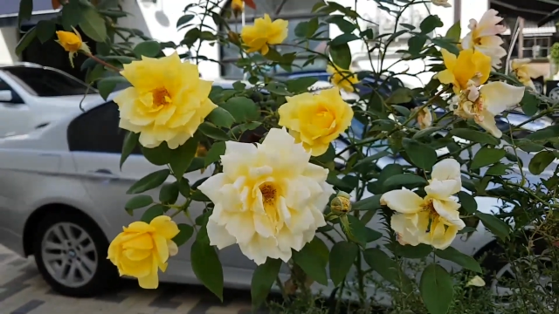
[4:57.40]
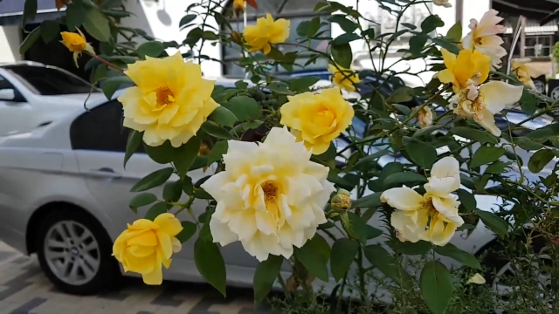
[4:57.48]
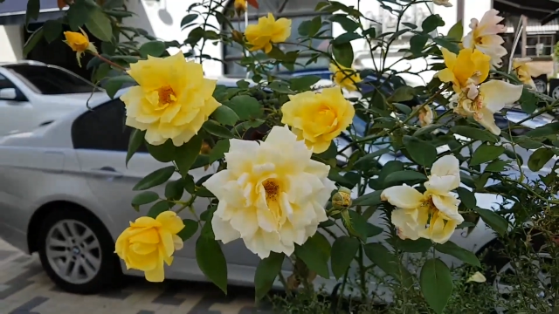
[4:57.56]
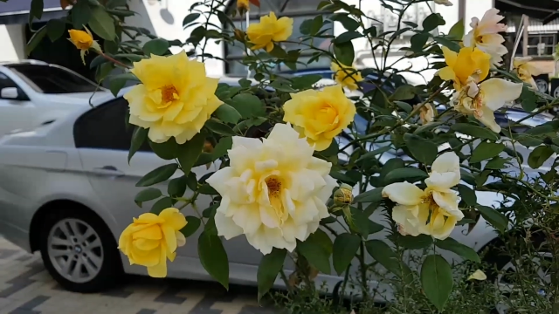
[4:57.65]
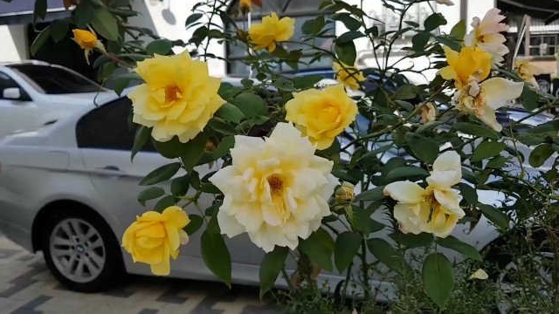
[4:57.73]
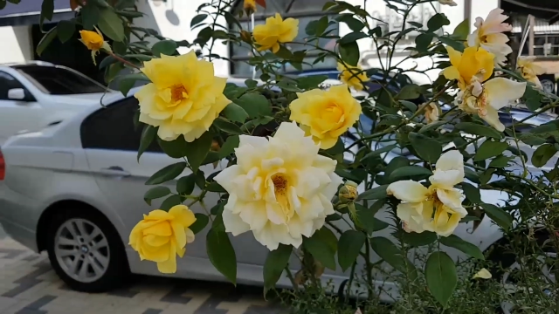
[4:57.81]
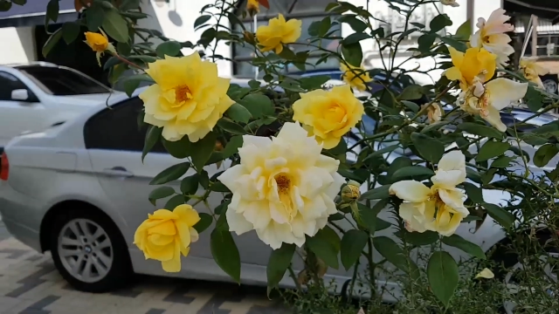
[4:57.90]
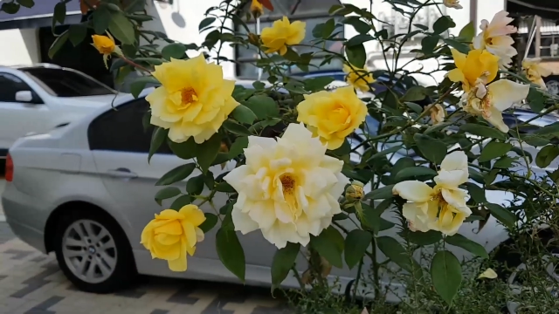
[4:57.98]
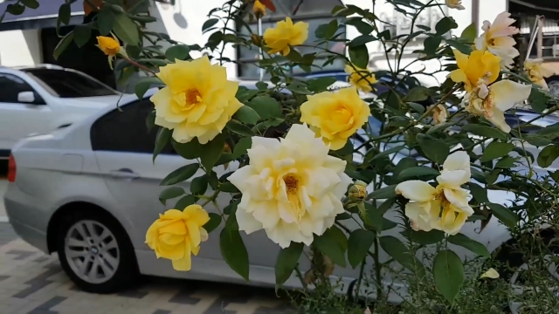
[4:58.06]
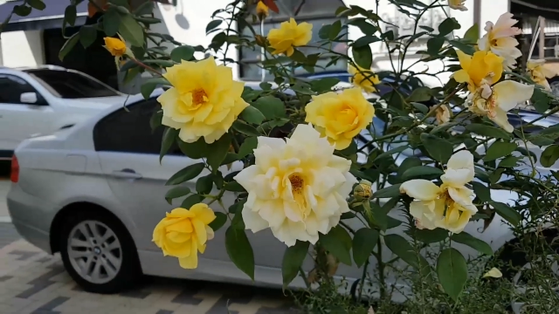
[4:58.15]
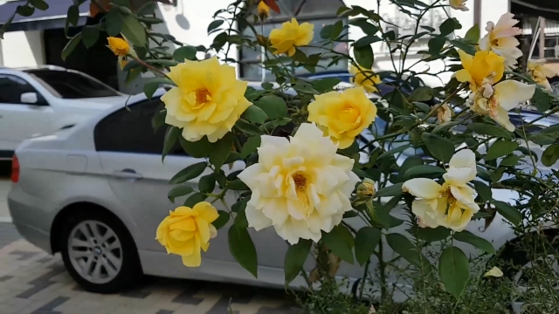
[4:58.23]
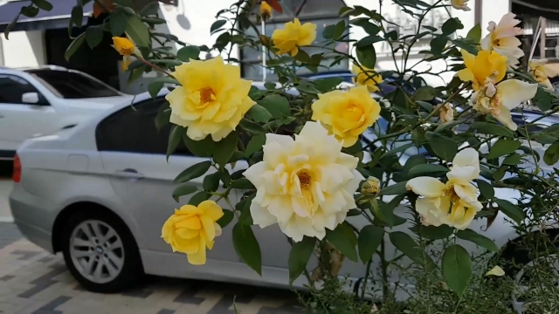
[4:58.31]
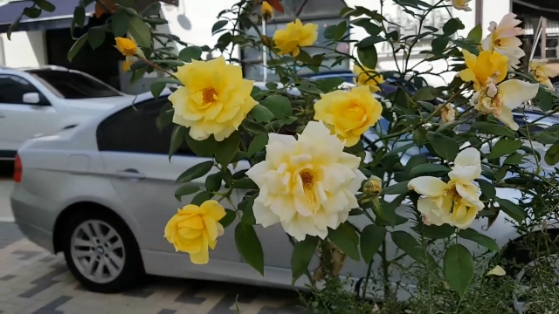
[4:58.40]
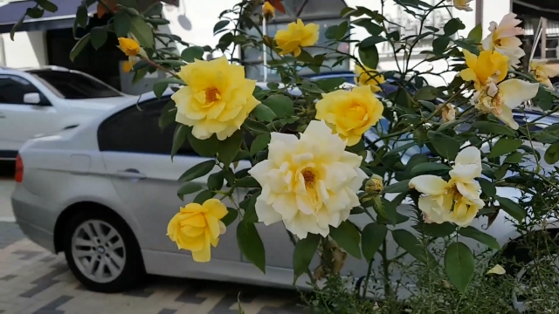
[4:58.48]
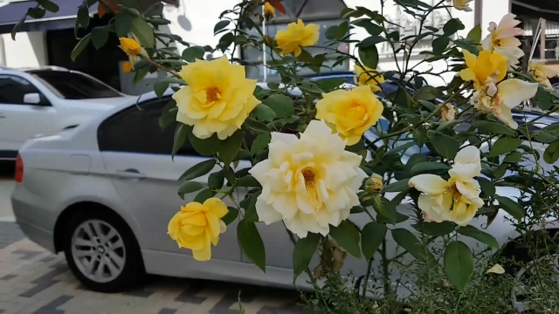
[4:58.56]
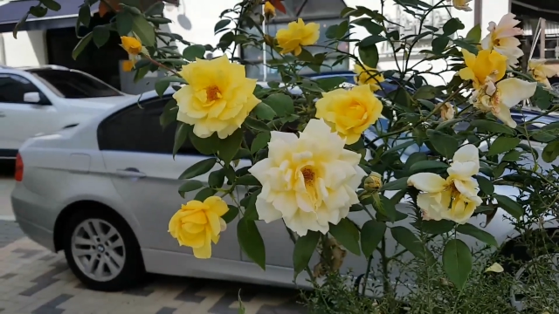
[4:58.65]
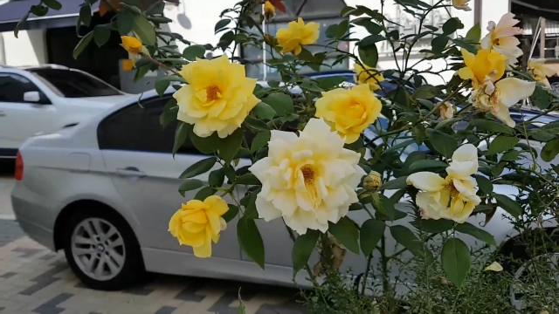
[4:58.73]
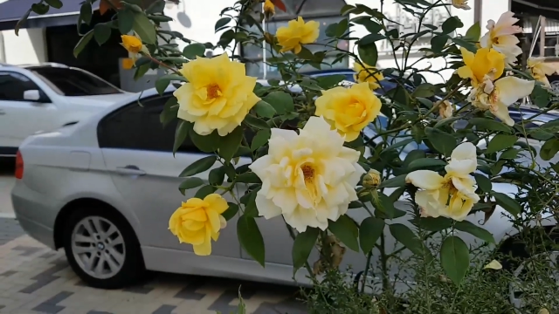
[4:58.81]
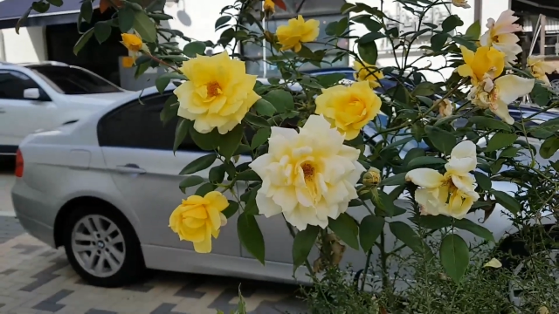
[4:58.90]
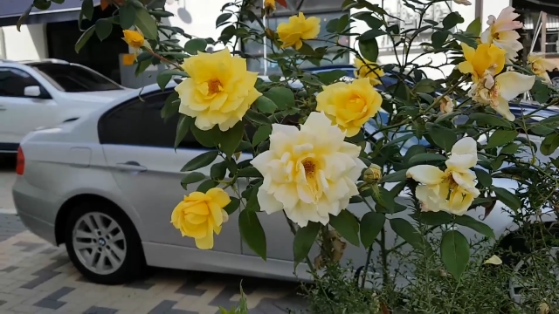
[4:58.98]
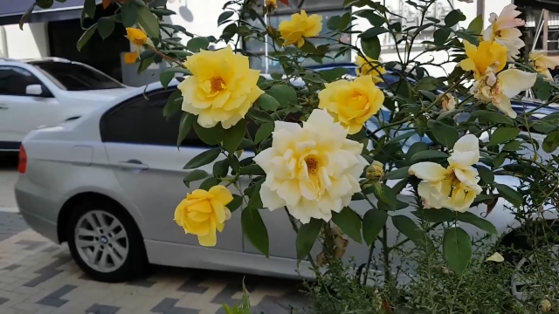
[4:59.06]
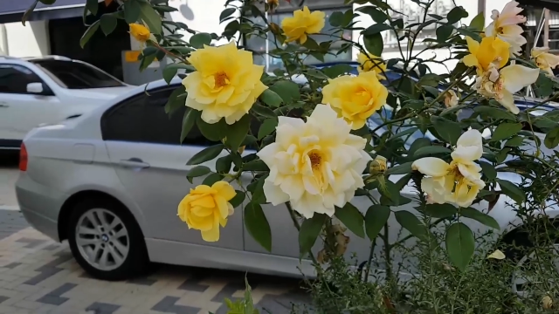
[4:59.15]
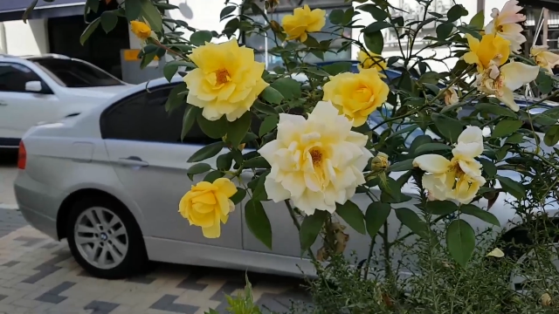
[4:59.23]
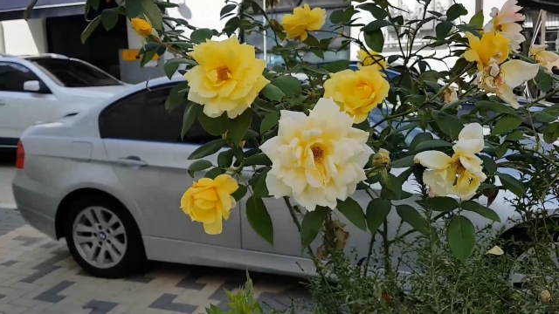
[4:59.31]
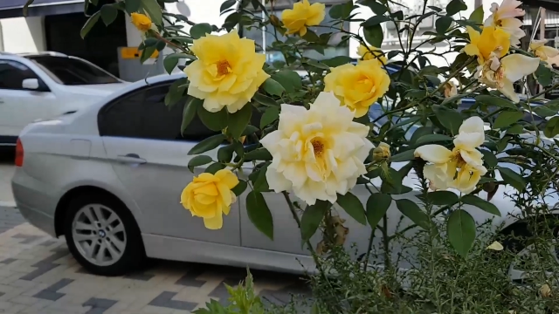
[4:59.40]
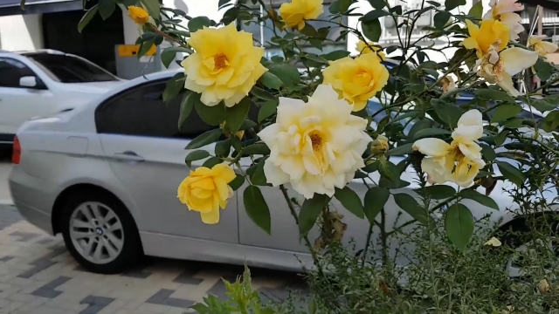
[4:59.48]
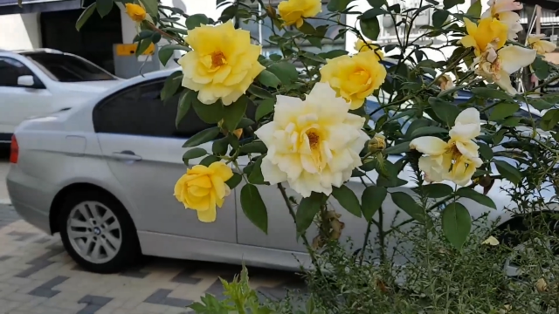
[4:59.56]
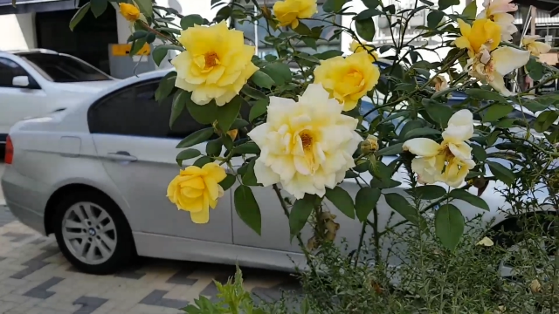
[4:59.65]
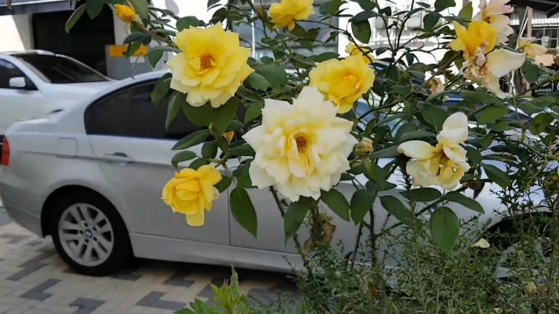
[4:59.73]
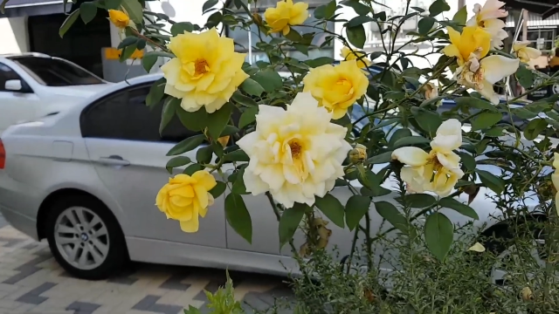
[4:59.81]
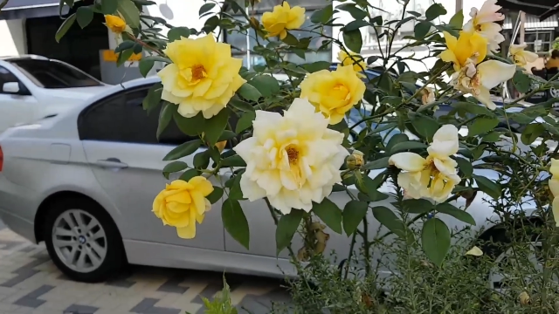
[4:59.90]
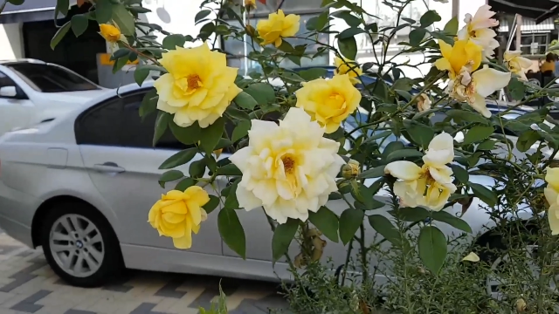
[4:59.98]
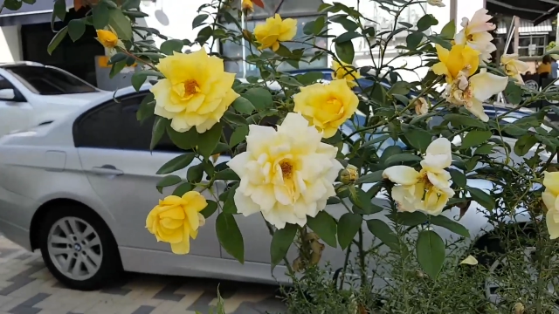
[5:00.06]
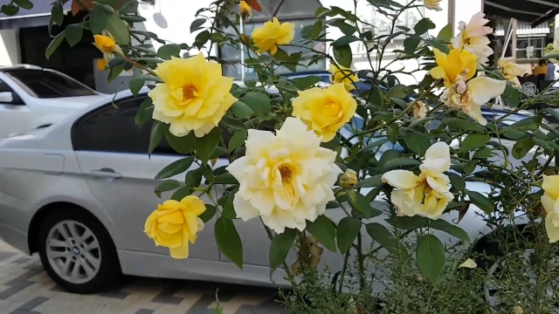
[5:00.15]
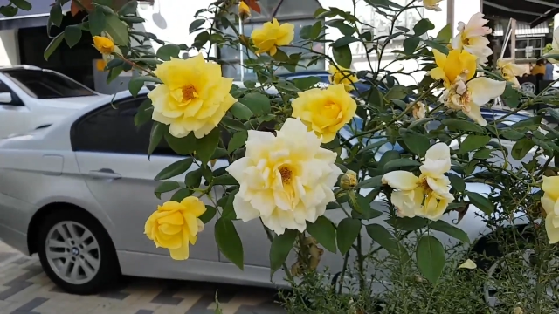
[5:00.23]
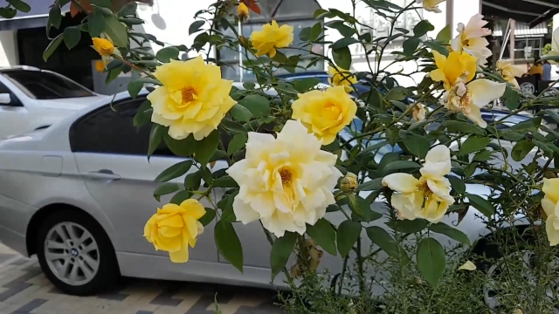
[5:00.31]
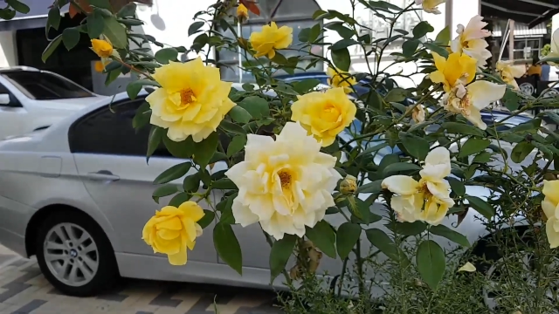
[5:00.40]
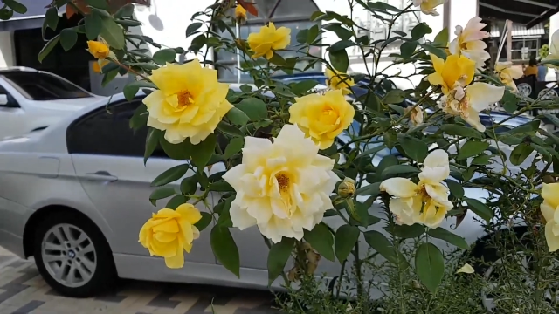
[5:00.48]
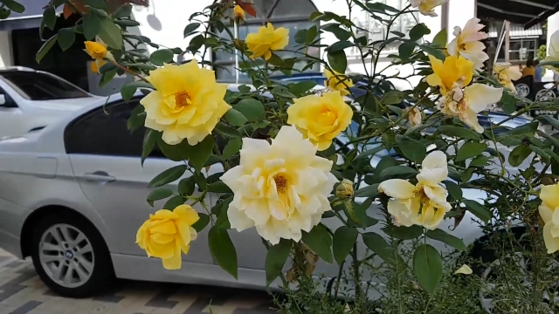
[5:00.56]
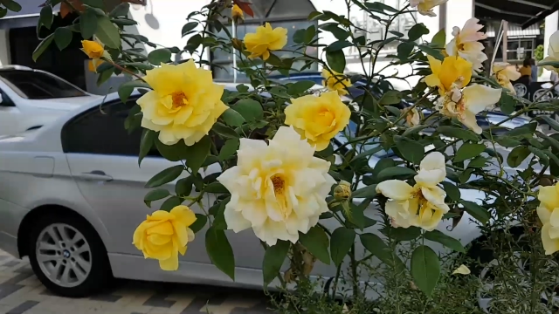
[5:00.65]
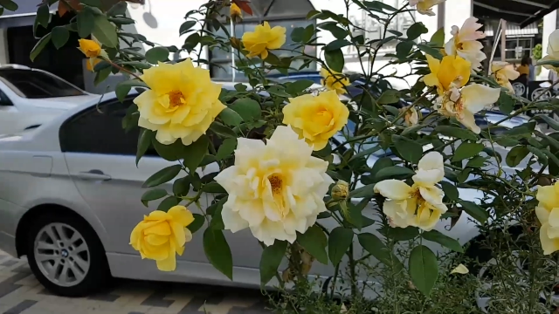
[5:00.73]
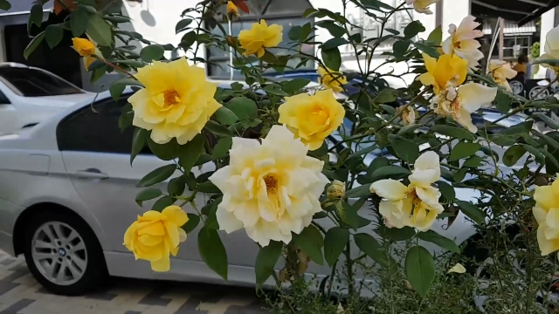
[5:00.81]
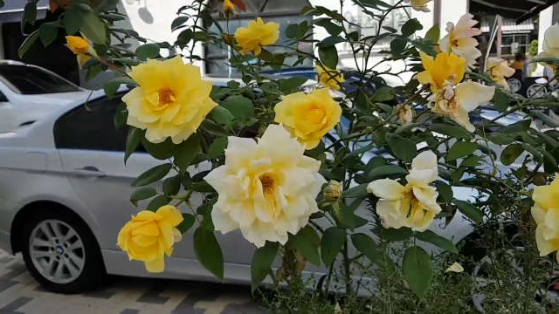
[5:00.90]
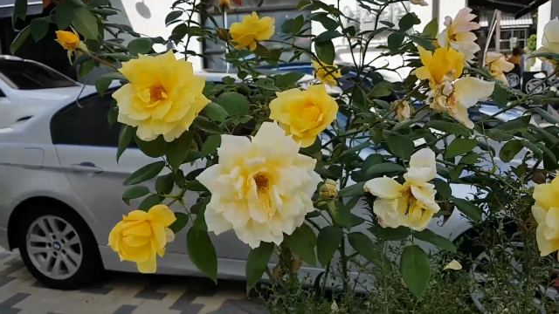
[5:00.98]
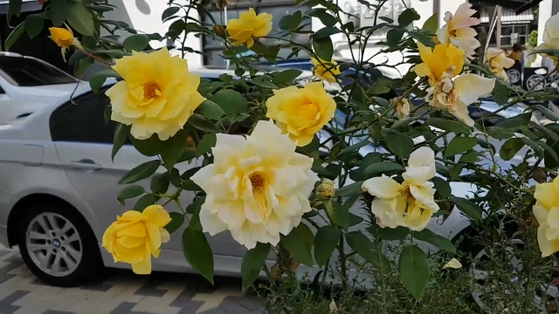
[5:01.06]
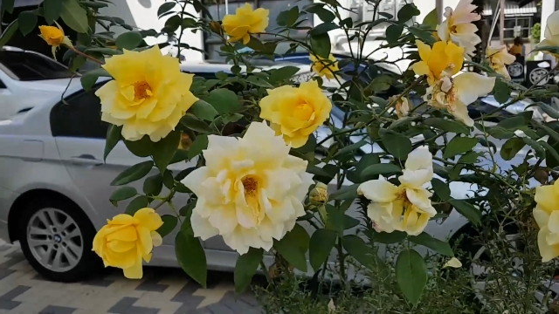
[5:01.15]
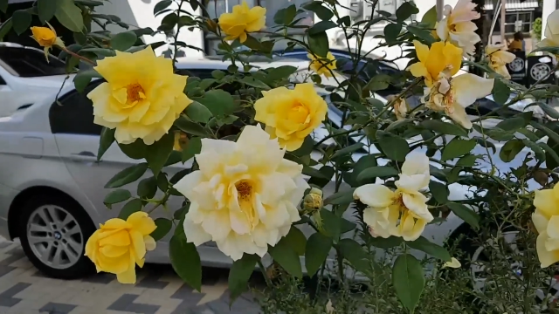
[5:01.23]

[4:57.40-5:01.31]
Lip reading: (no speaker visible)